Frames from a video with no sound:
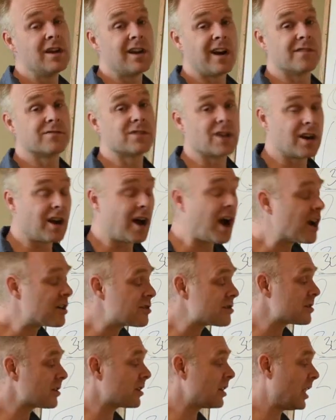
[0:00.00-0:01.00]
I've taught
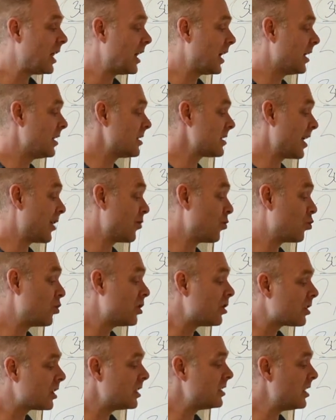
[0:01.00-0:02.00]
hundreds of clients and
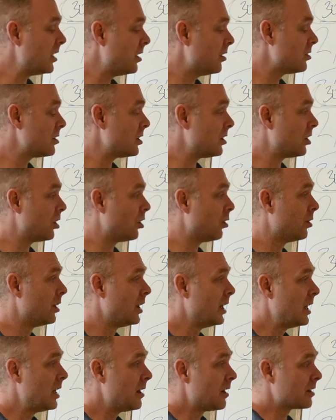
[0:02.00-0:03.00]
will continue to do
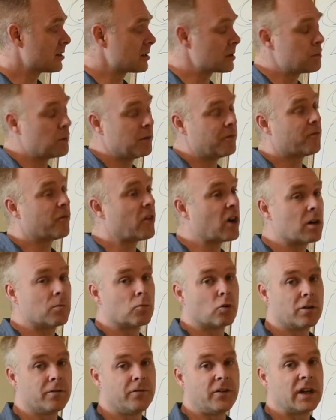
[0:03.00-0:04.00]
because it's been far
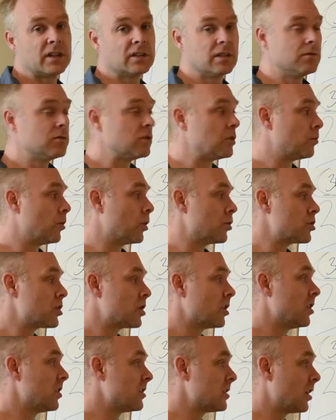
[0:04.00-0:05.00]
more effective to
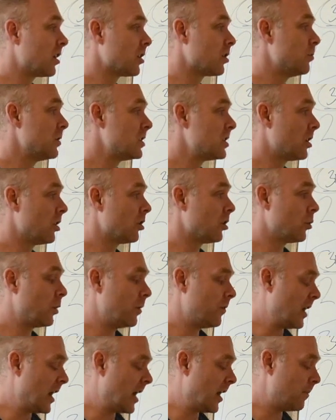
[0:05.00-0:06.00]
brochures and other material that
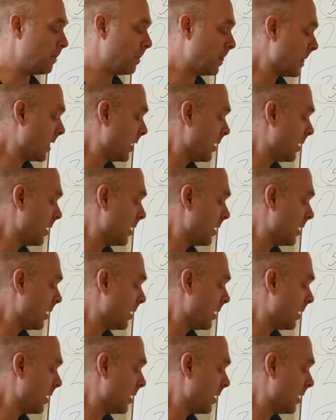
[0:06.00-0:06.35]
we've had.